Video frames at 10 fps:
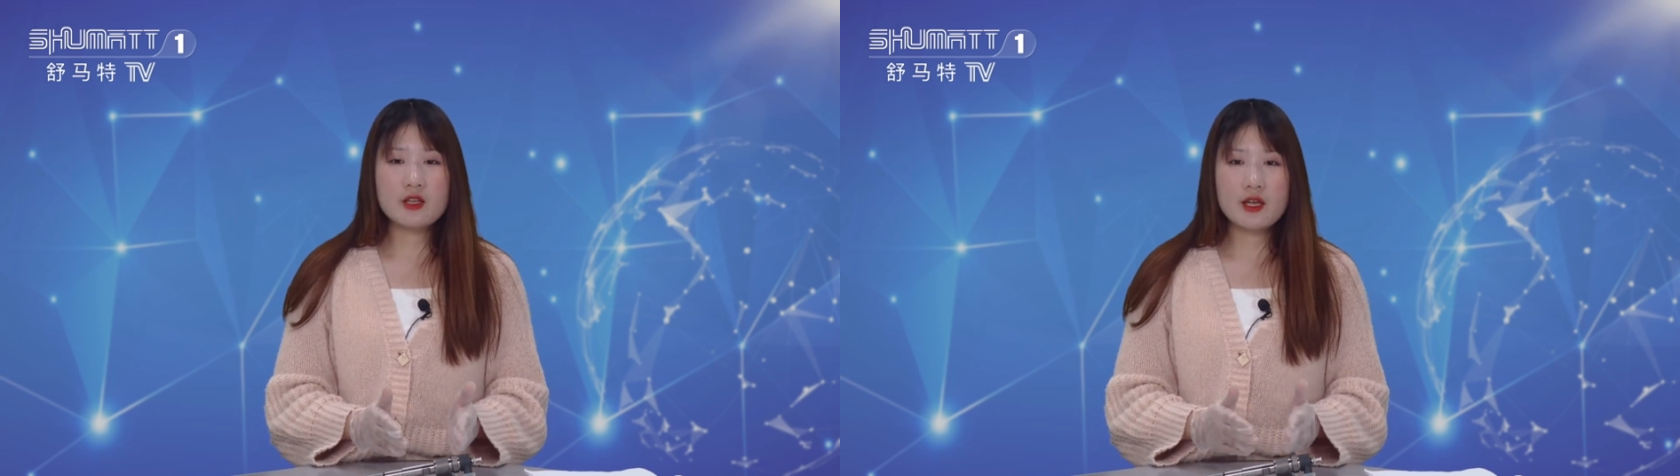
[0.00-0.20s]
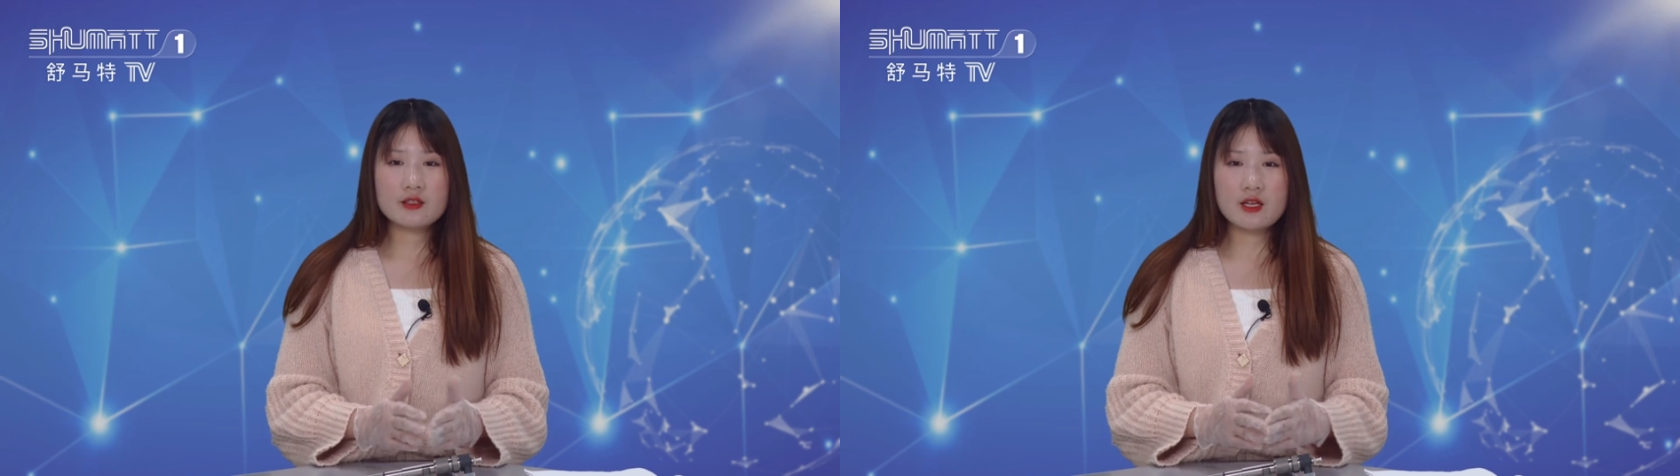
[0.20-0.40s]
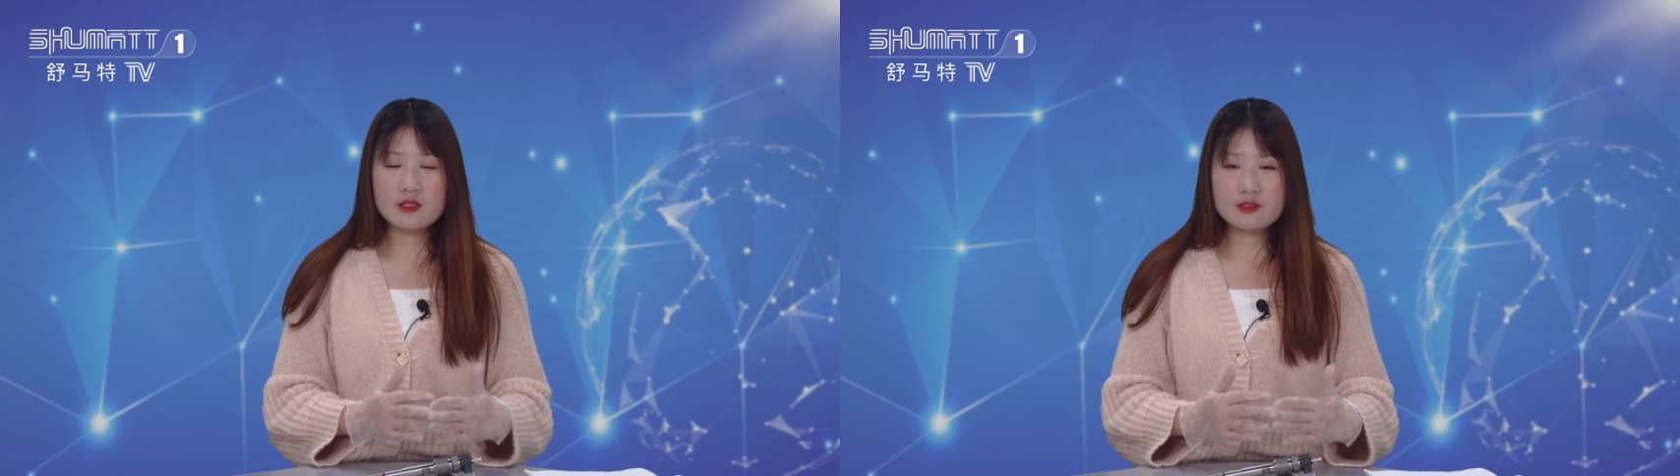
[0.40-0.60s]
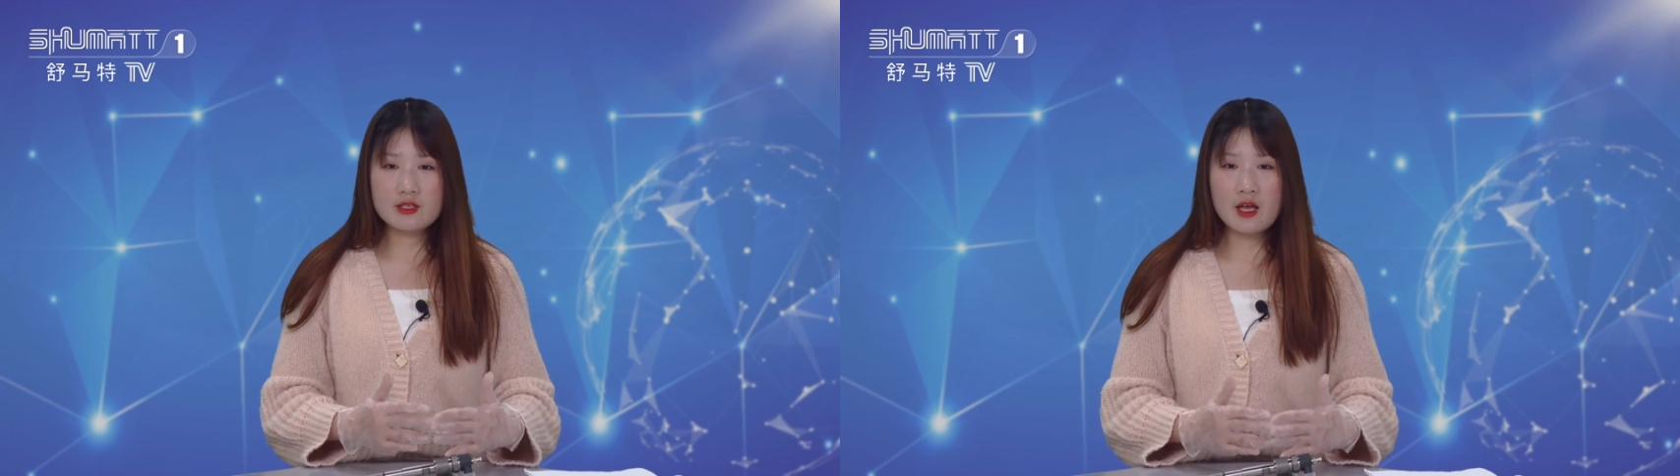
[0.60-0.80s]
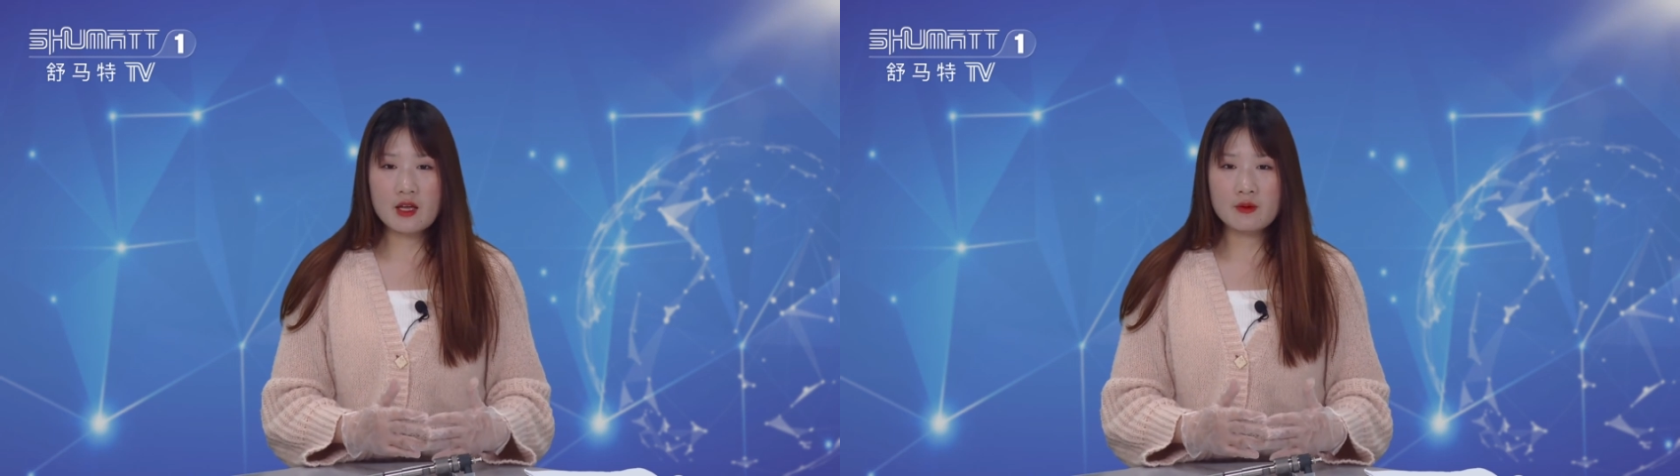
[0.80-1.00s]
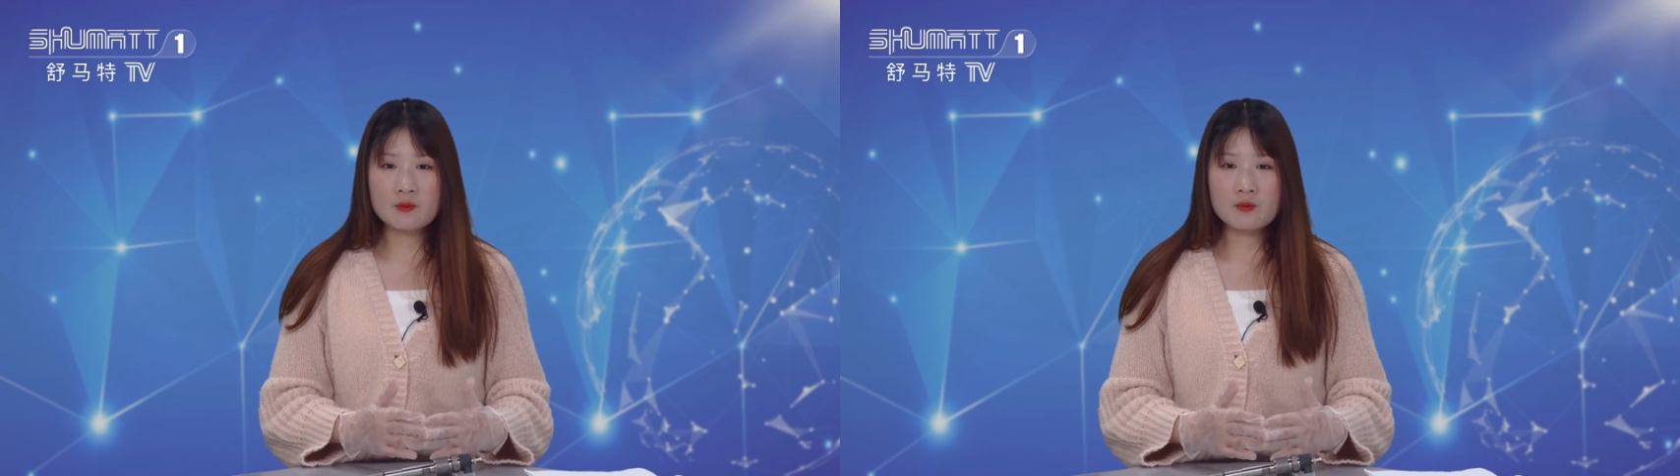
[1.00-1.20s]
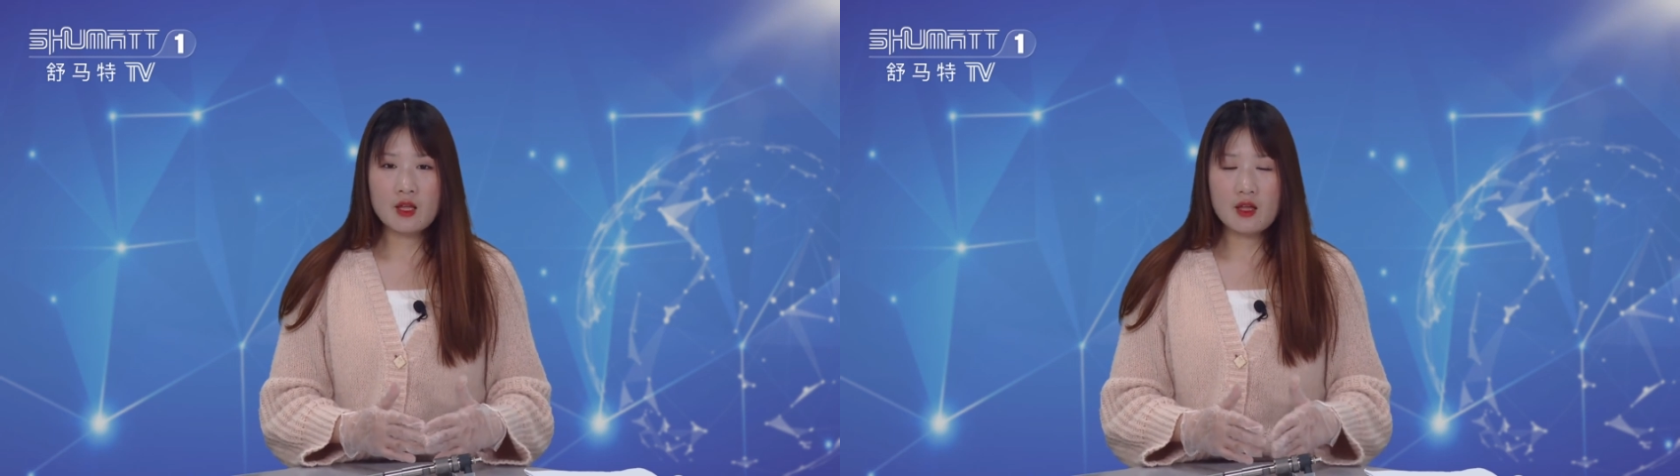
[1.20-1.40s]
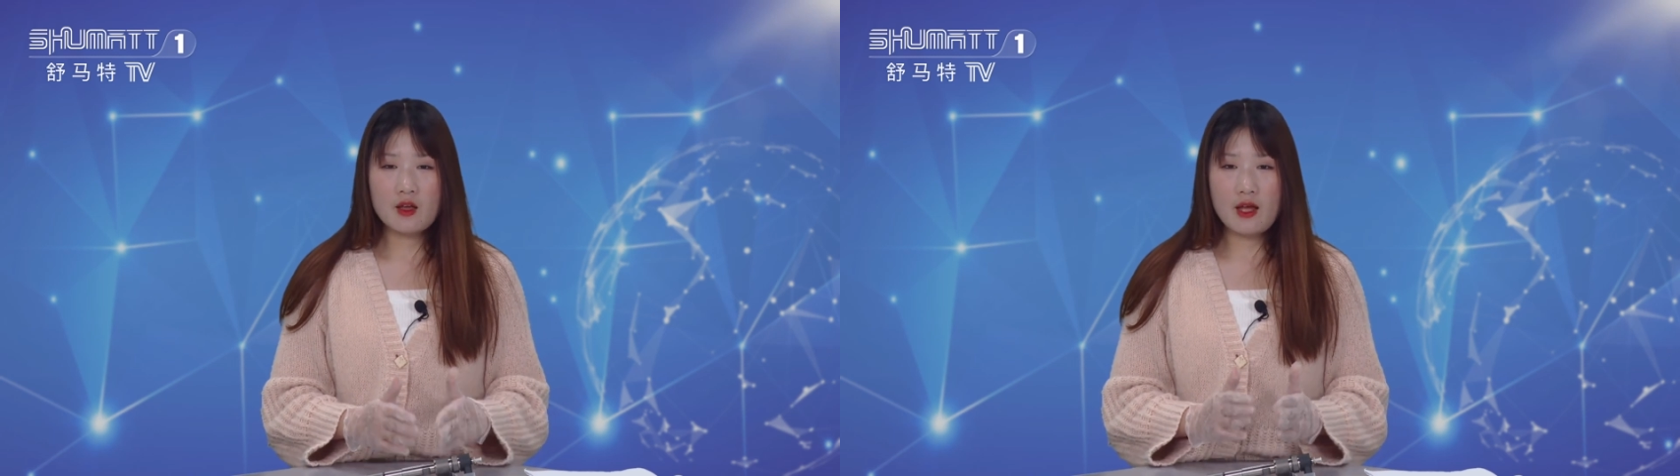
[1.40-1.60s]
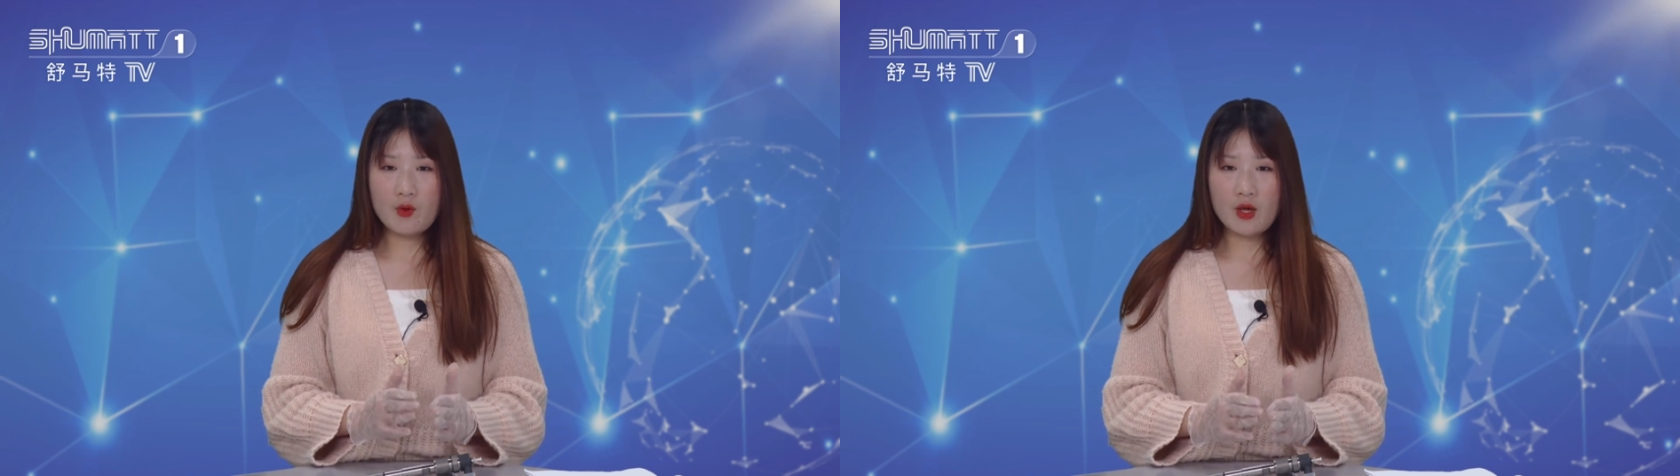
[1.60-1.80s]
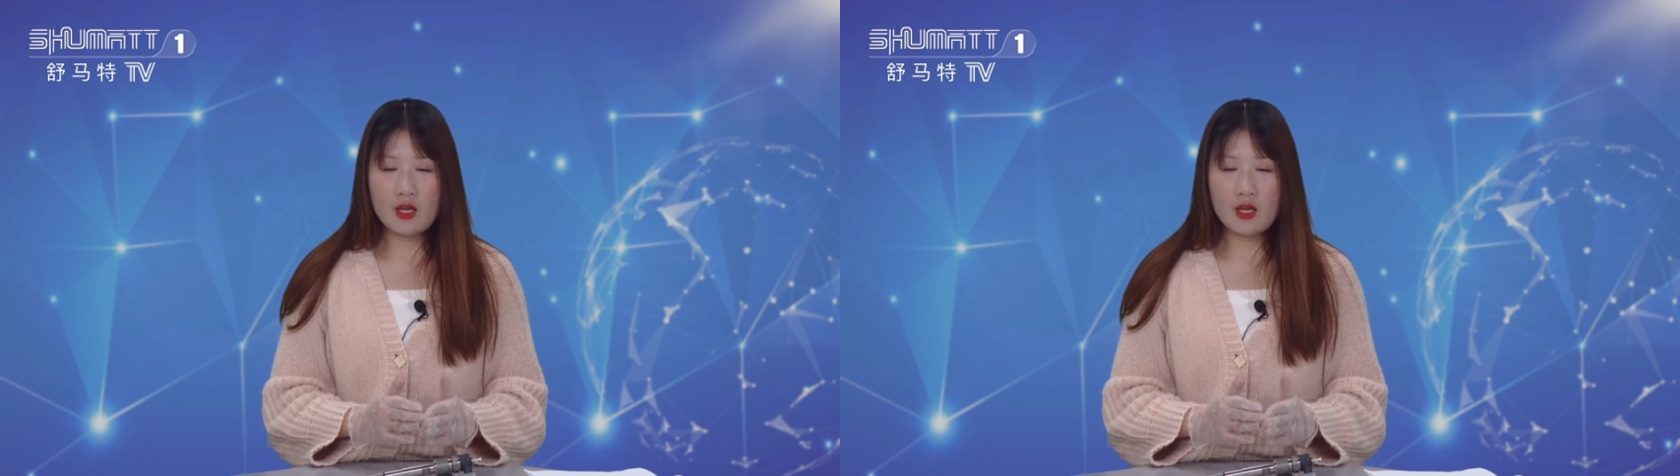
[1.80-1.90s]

and next time I will